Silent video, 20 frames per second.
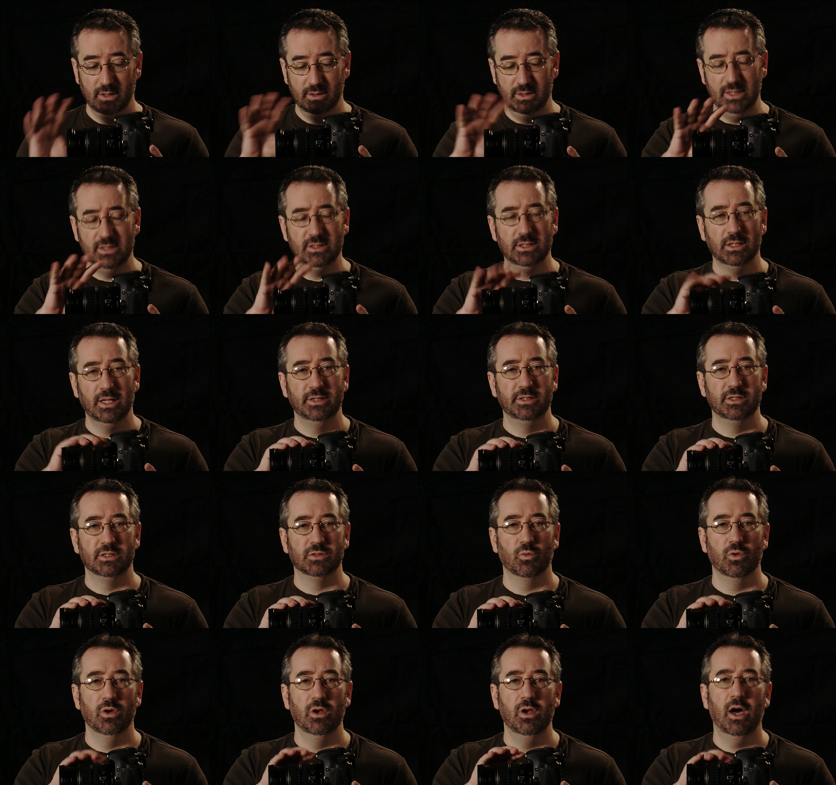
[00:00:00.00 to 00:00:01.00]
These lenses
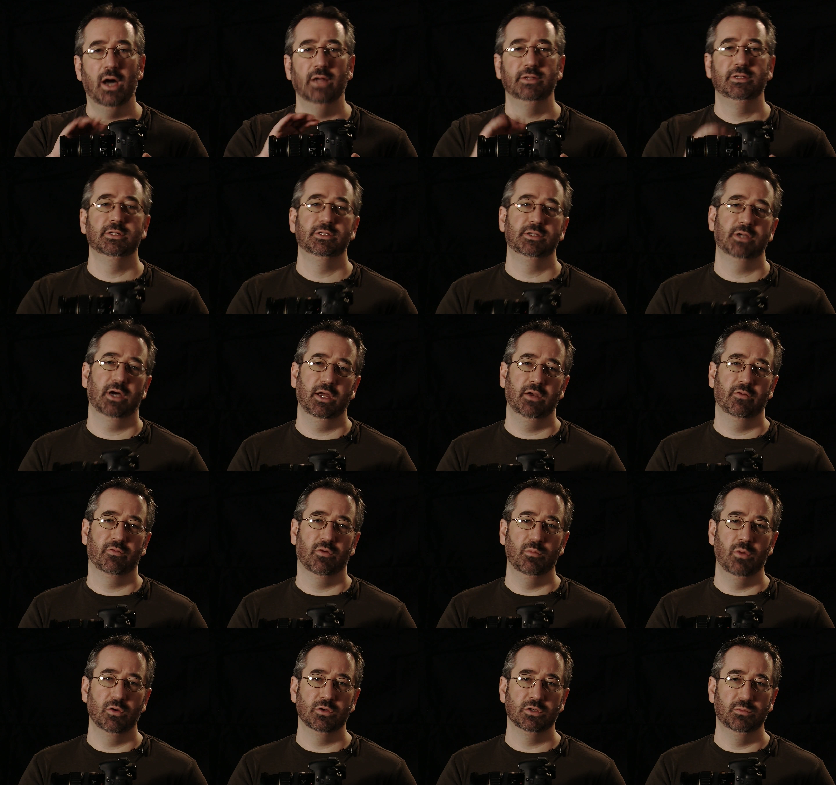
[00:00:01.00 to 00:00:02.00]
were not designed for
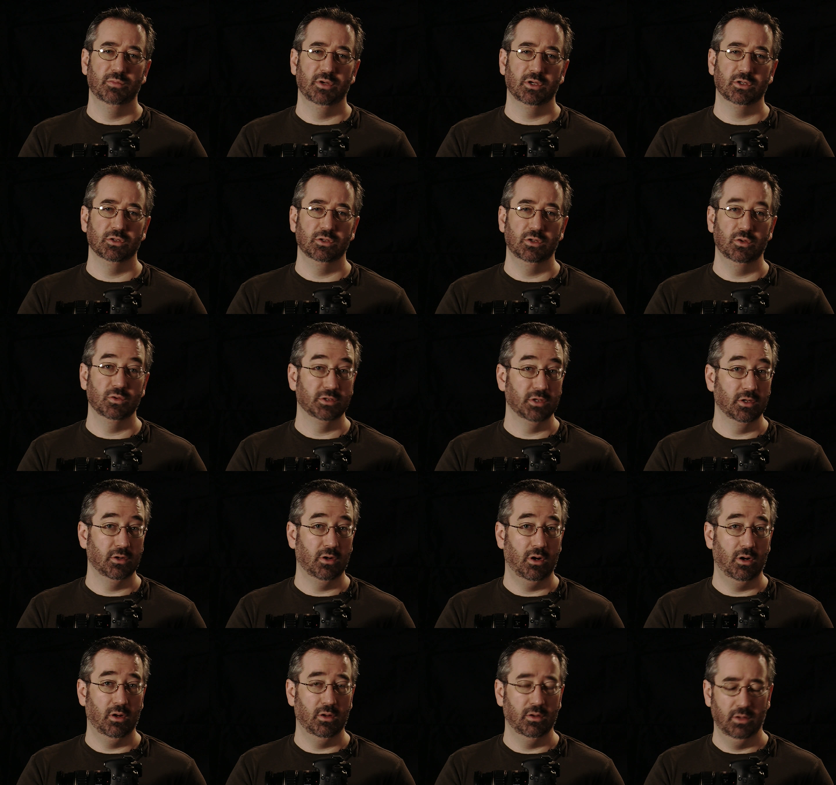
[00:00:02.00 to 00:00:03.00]
motion picture use at
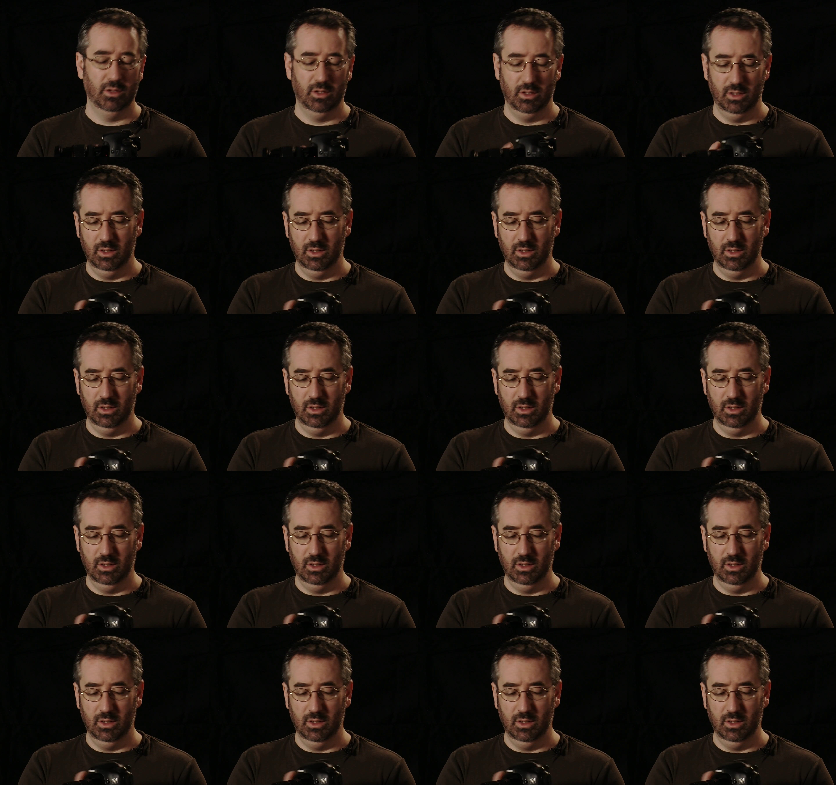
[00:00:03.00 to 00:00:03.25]
all.